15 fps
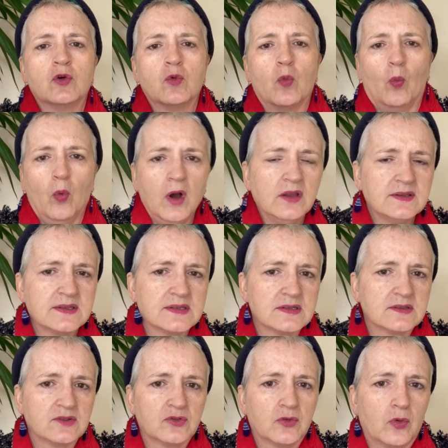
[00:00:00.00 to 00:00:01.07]
Once
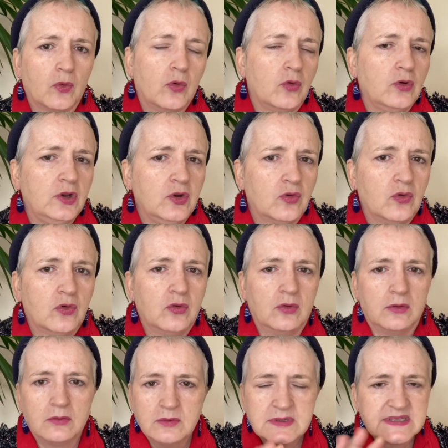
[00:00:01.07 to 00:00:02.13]
all your
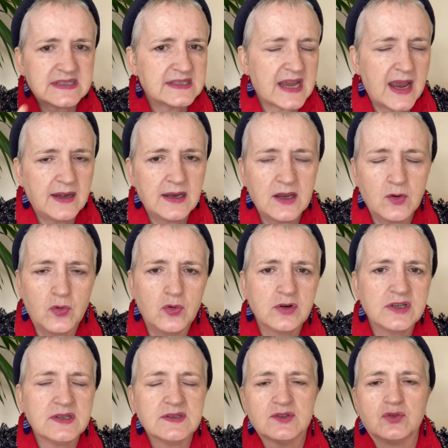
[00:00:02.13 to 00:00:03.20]
standing
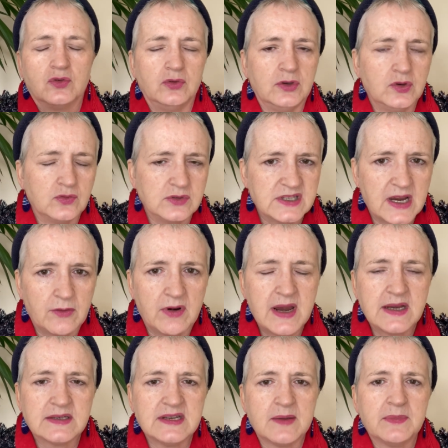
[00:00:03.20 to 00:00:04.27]
orders or your
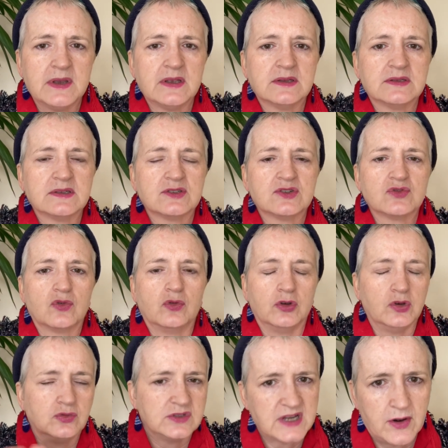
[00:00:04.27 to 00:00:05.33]
direct debits or
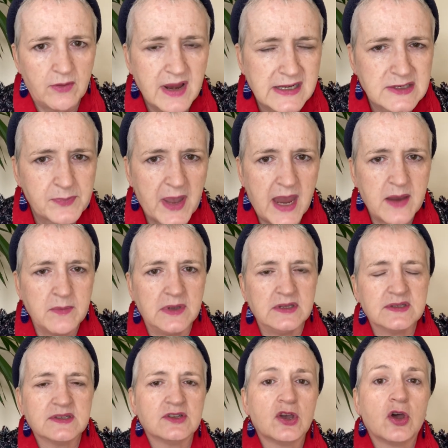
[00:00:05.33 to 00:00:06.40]
your direct
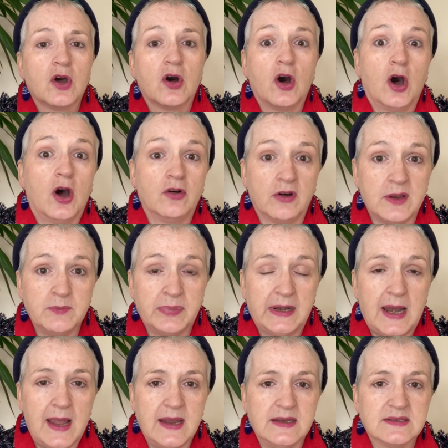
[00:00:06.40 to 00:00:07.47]
payments are in
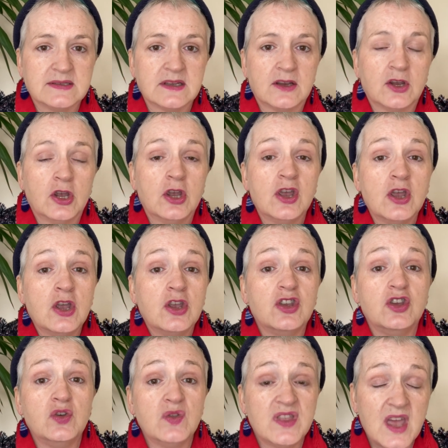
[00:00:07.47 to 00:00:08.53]
place,
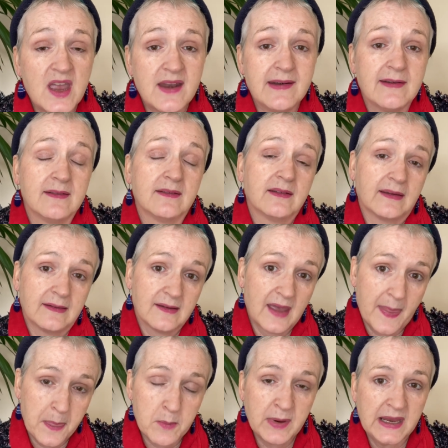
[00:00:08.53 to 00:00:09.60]
you then,
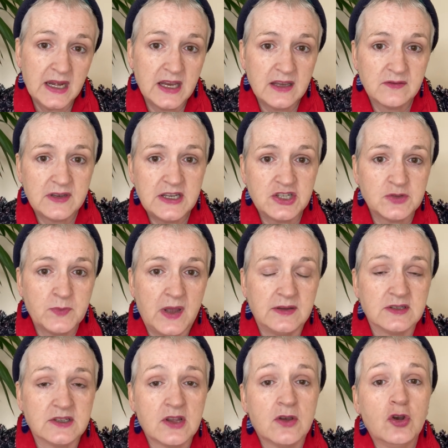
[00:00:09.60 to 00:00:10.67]
at the beginning of each
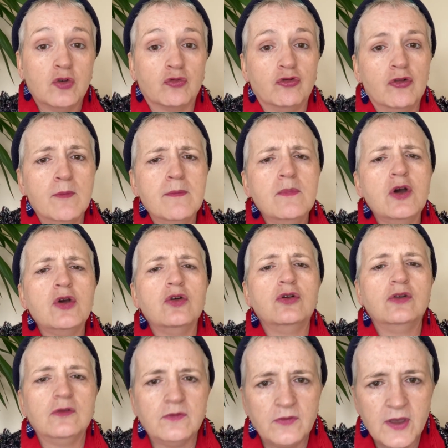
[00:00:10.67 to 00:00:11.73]
month,
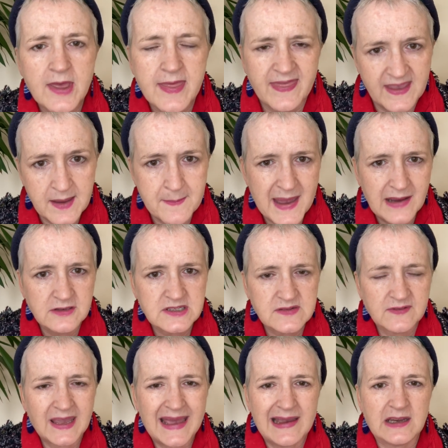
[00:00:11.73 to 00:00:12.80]
remove the amount
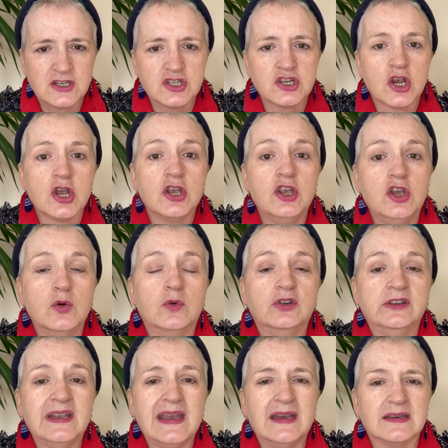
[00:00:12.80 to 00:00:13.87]
of cash you will
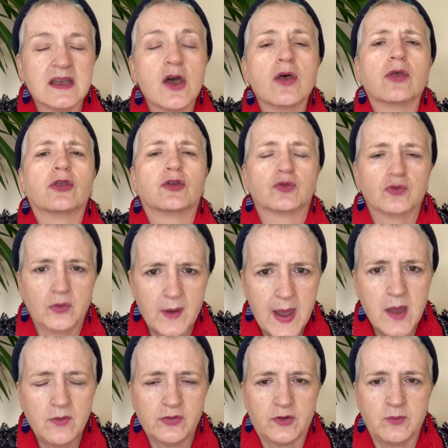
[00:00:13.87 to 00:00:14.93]
need
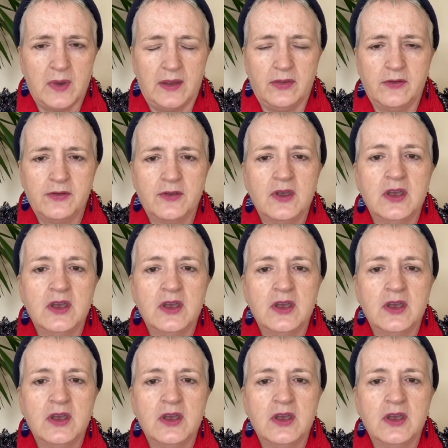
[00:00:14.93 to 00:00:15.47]
throughout the month